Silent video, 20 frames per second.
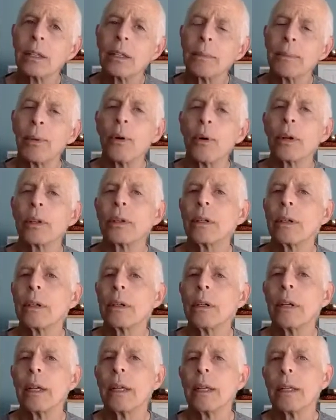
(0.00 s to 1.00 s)
important
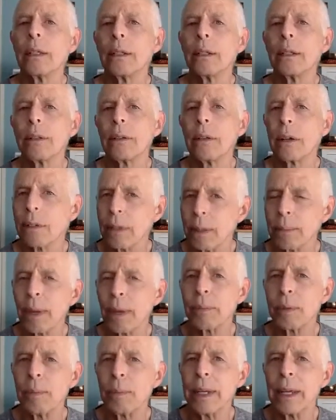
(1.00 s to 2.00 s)
to
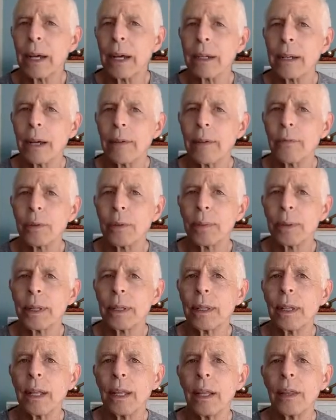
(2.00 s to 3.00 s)
sometimes be
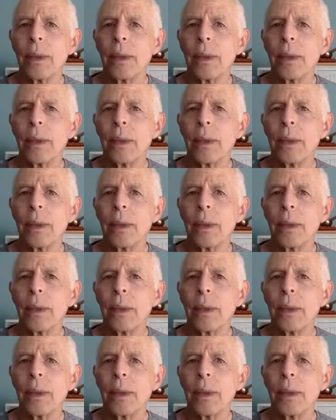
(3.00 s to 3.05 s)
uncomfortable.